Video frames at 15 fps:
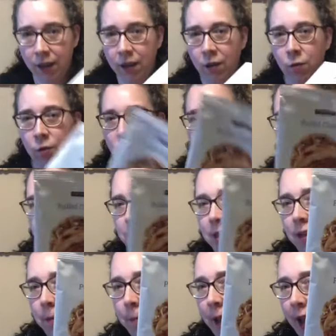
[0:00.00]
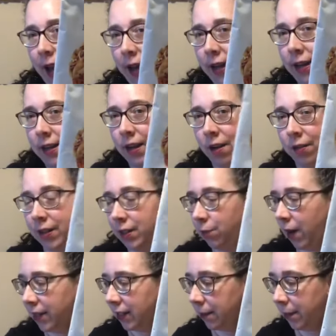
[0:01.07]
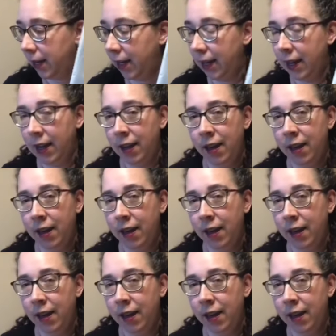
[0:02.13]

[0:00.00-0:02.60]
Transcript: which comes in a packet. Now this recipe,